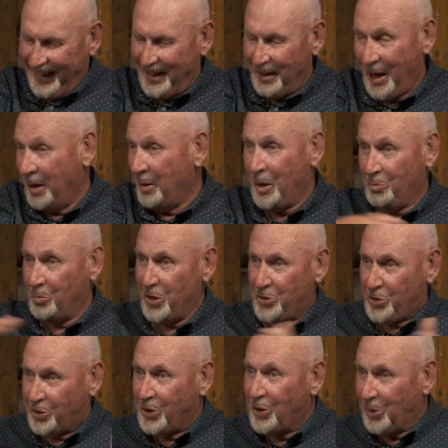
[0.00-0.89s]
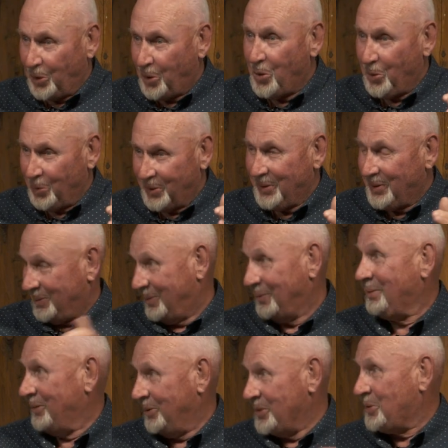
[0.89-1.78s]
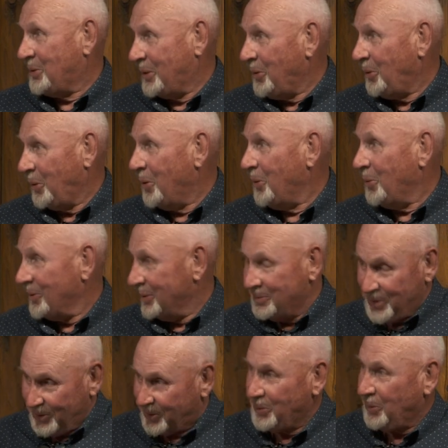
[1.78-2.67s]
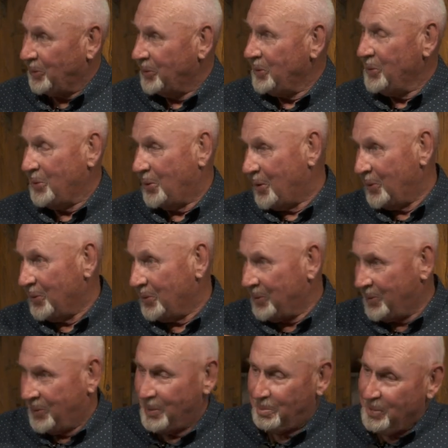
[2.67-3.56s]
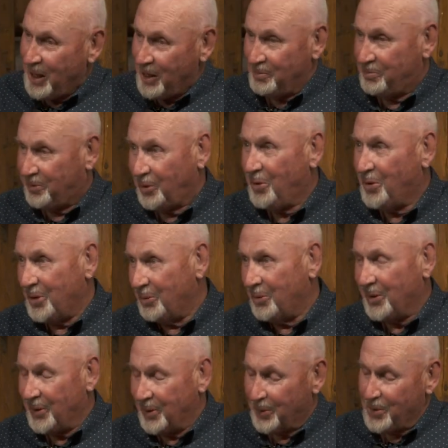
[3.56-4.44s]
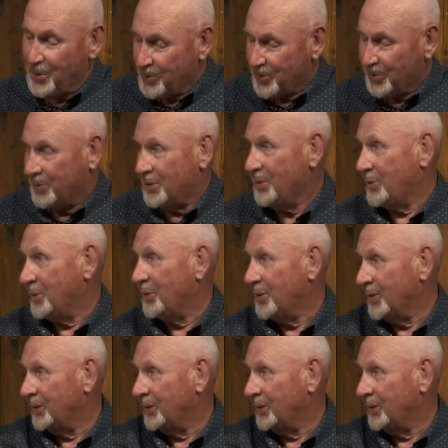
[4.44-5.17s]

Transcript: wow. and we still own we still owned and still do own the main floor where the grocery store